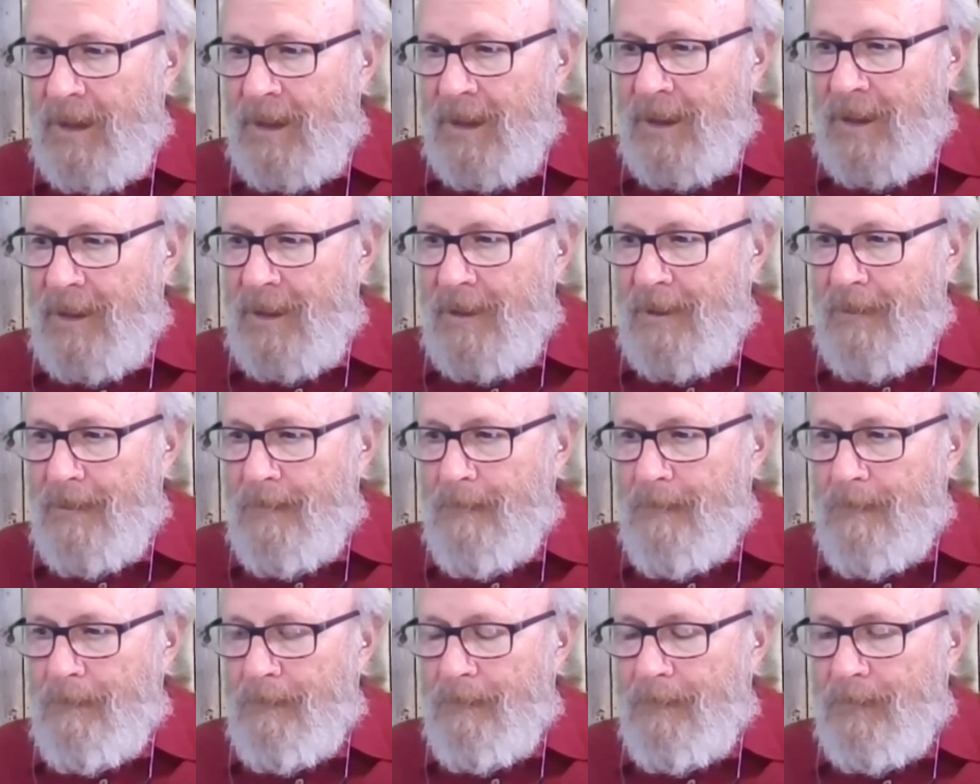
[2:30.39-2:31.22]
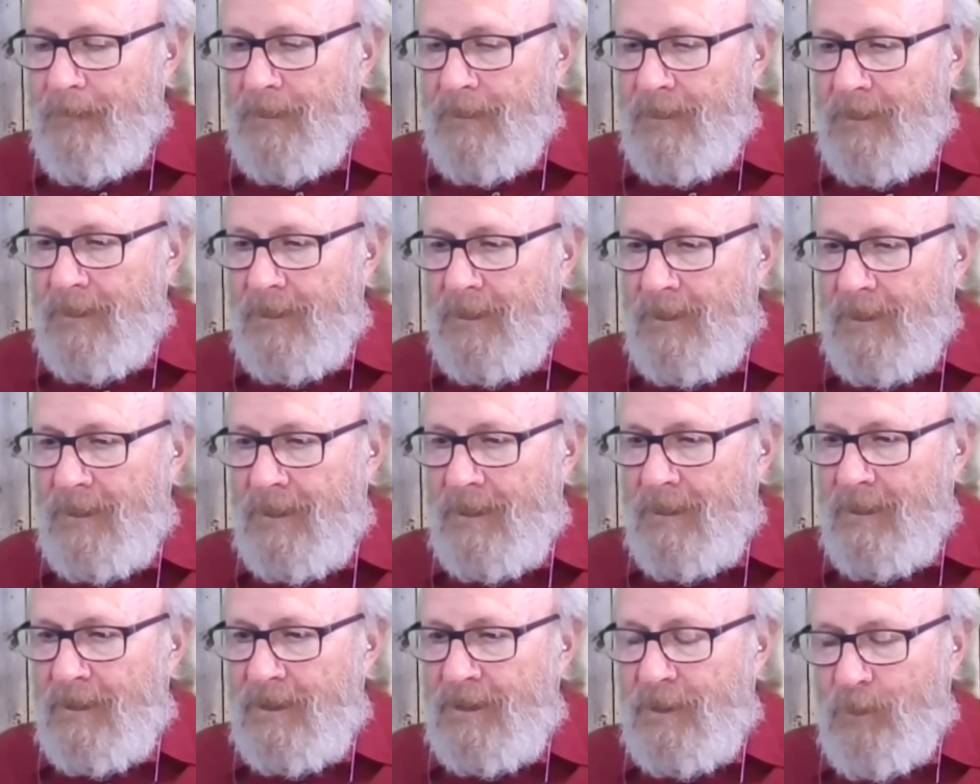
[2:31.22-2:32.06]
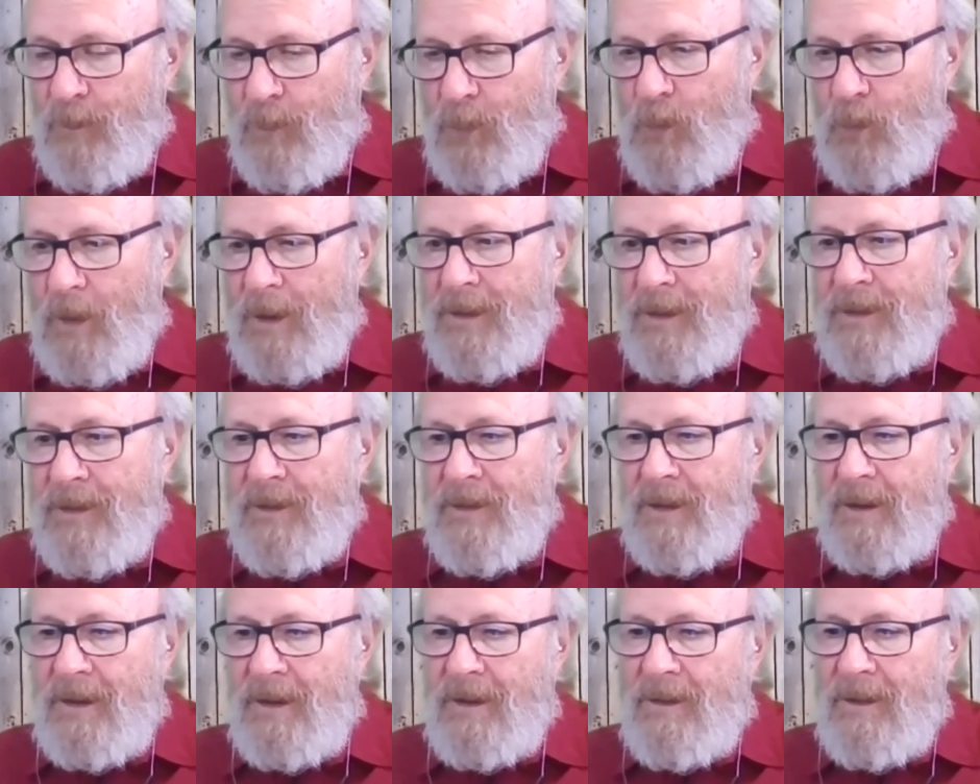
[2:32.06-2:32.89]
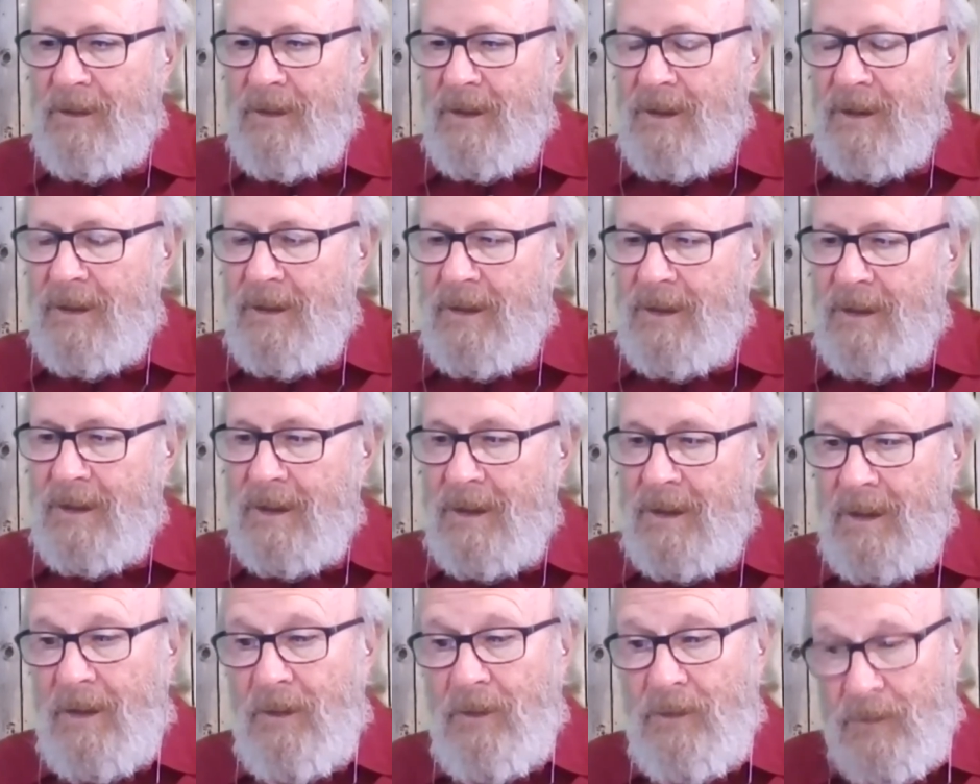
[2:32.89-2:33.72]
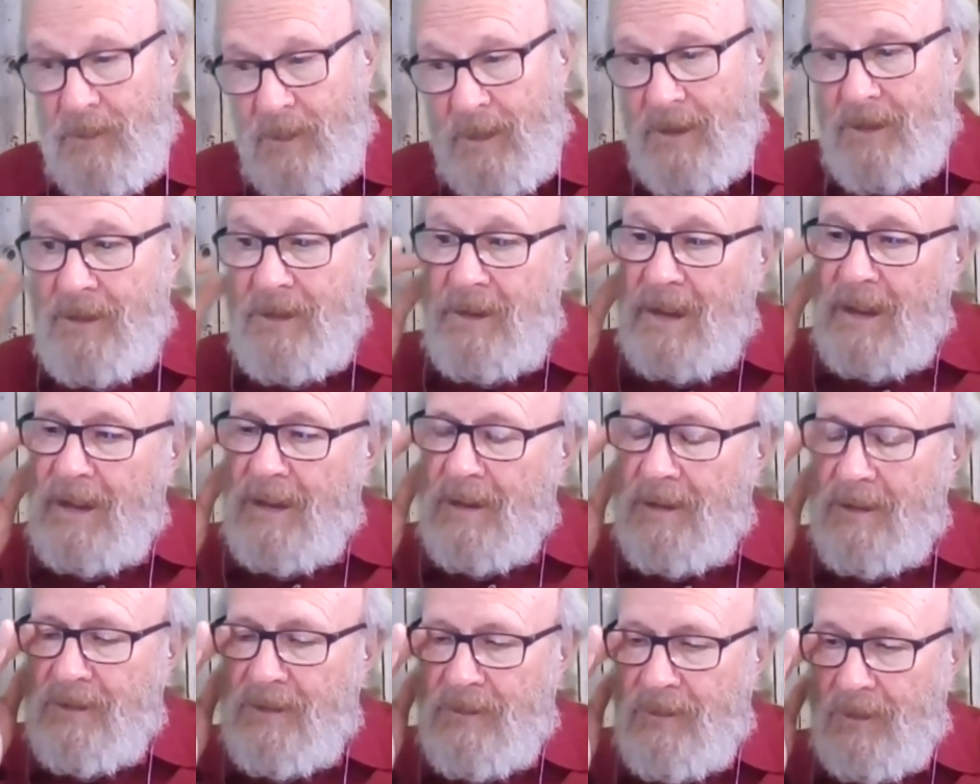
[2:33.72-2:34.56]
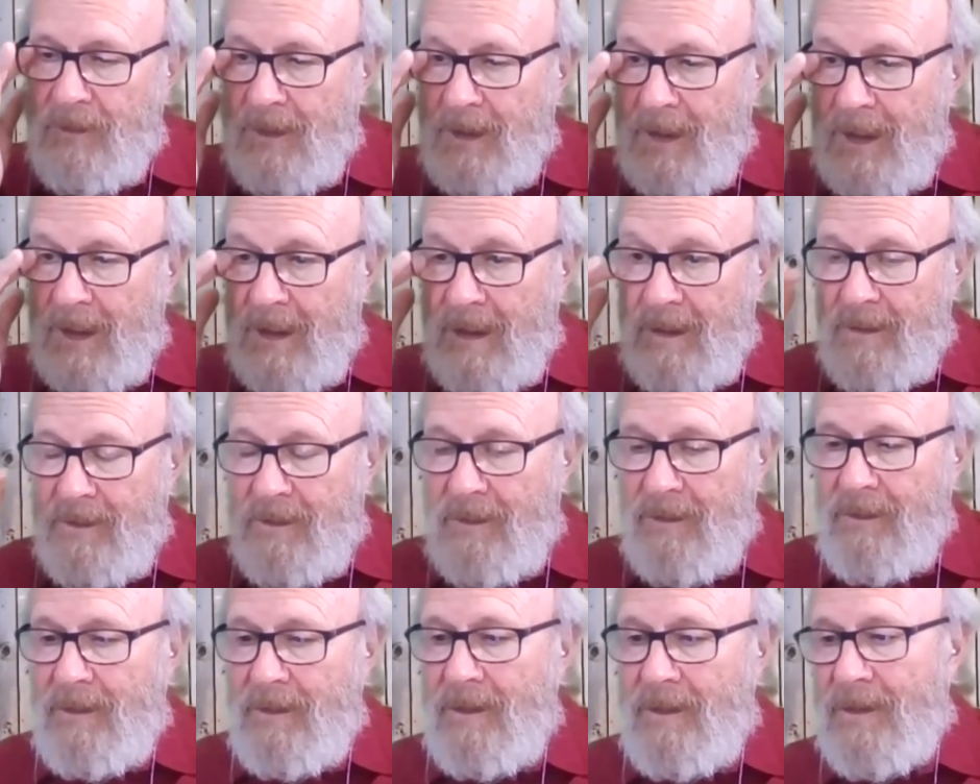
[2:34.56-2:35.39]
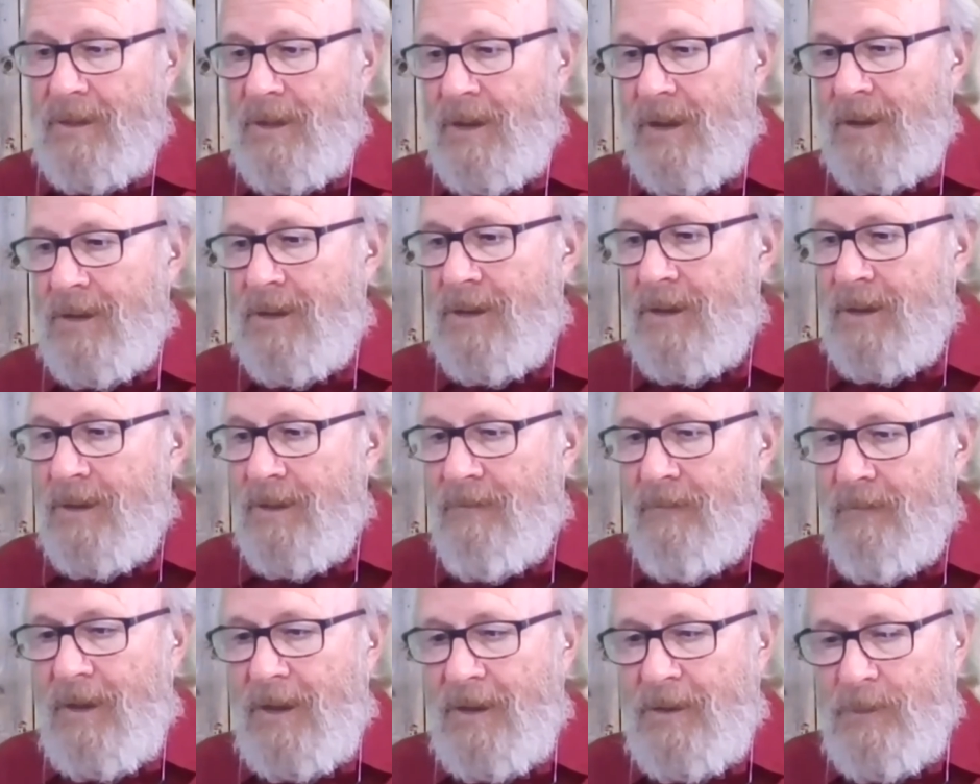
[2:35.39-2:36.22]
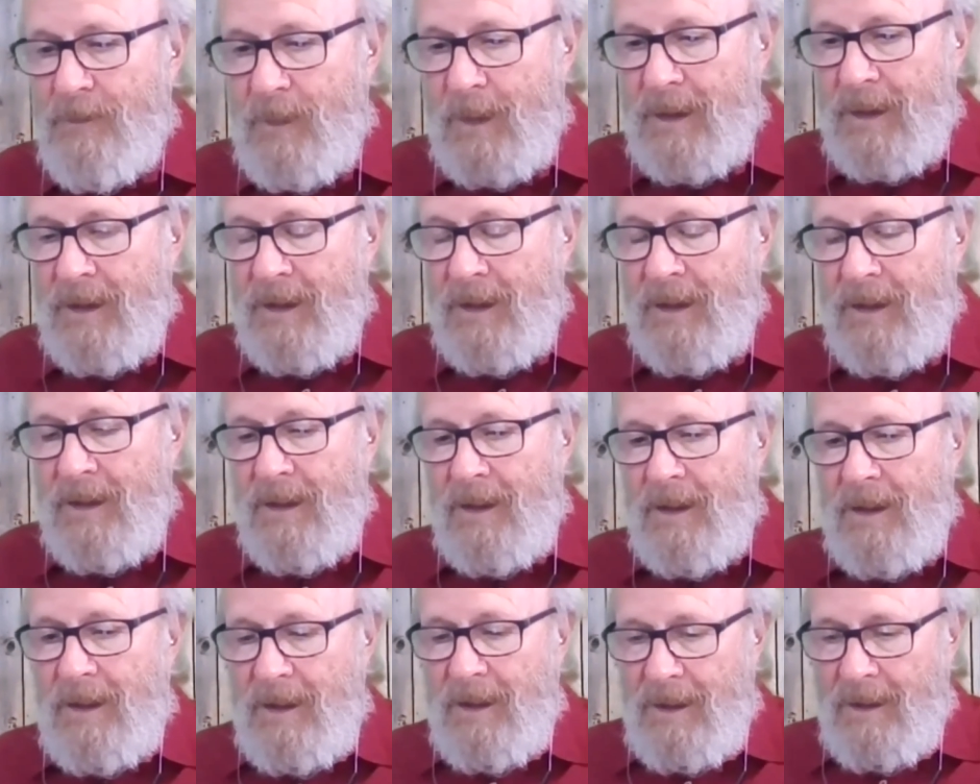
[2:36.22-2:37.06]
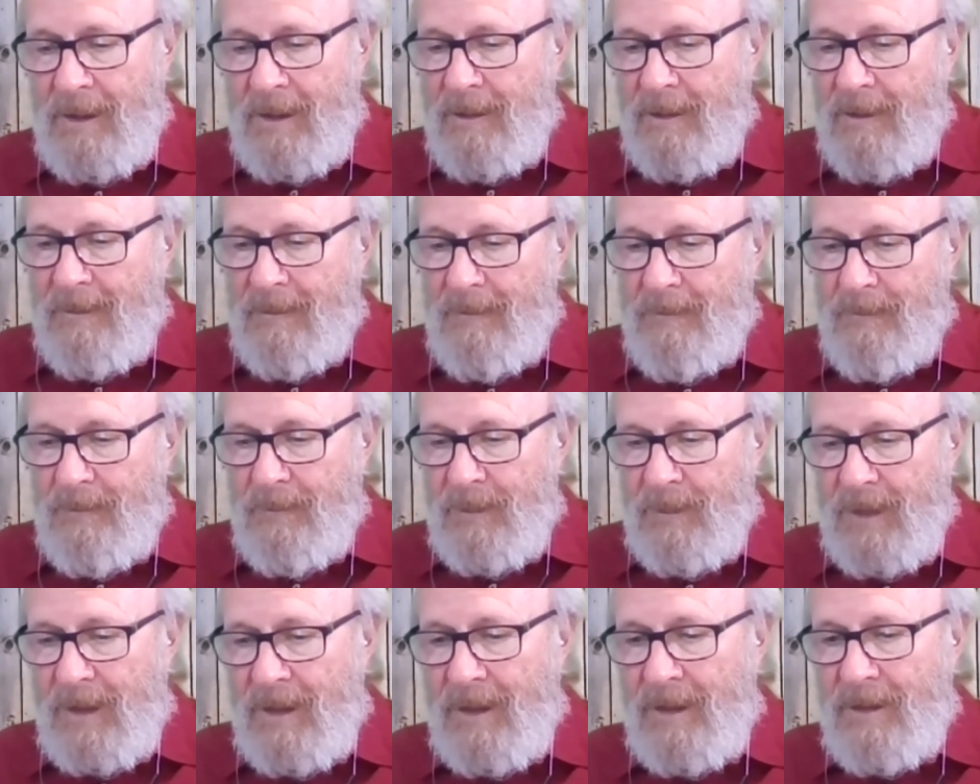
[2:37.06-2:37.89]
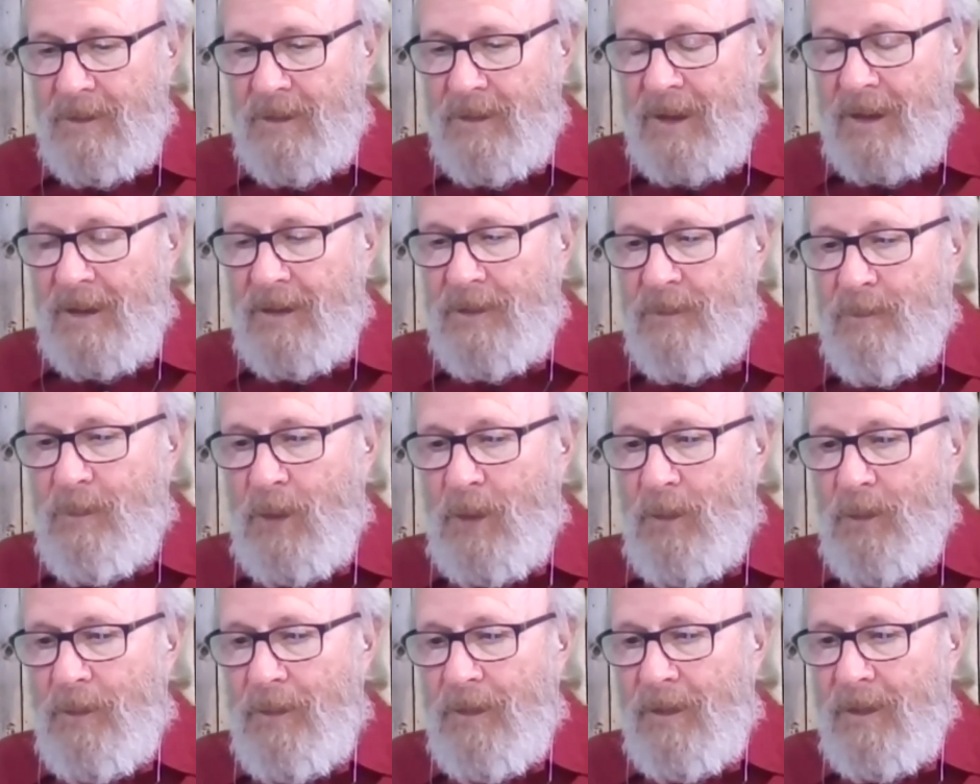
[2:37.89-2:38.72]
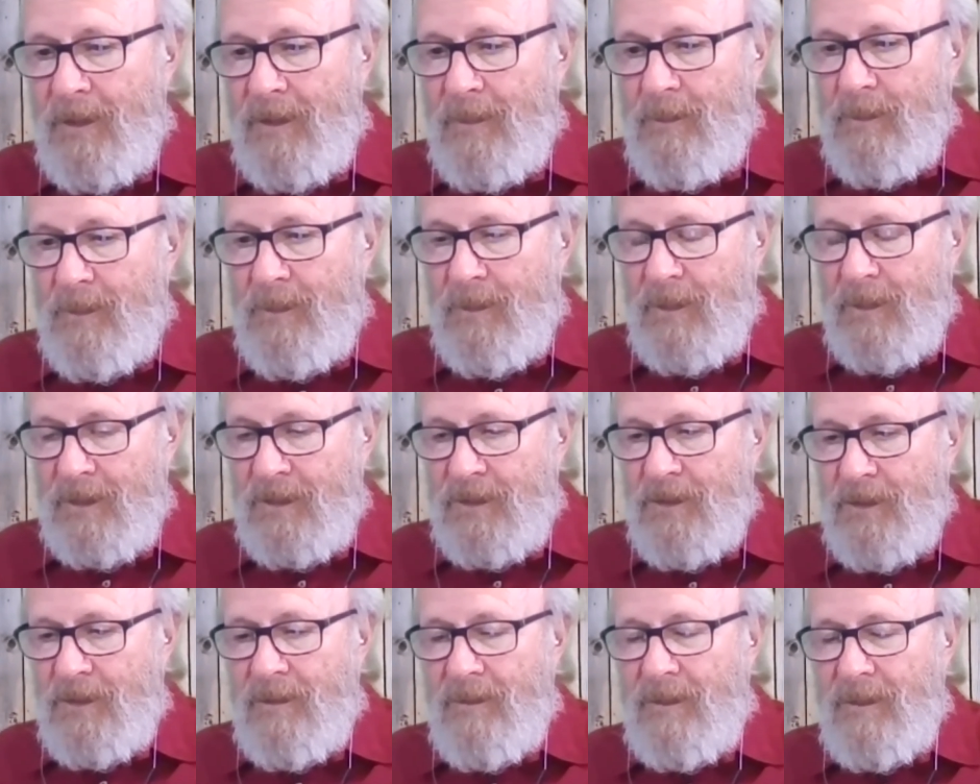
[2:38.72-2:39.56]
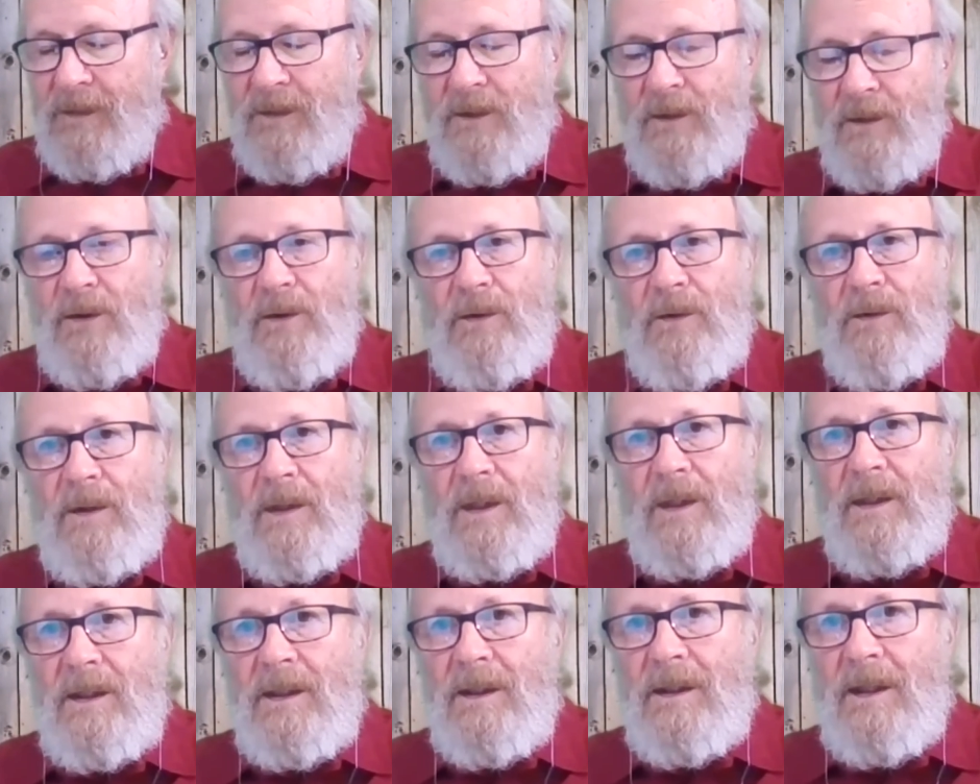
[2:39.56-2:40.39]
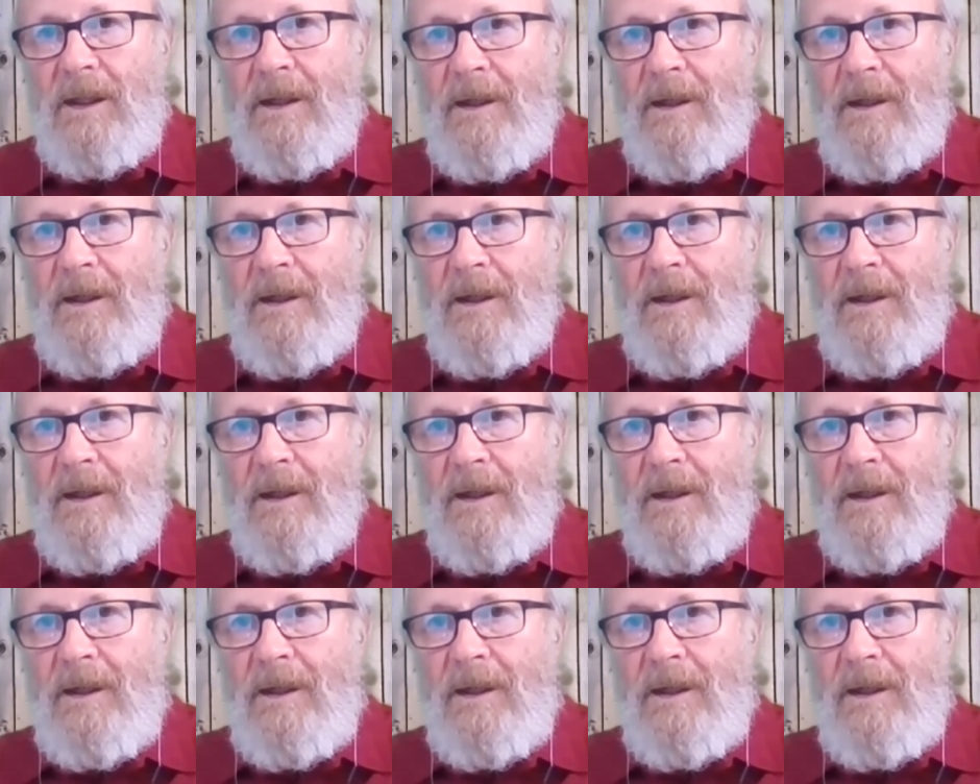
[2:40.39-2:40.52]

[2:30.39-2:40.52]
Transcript: Some points in those presentations relating to the necessity of respite as both a service to the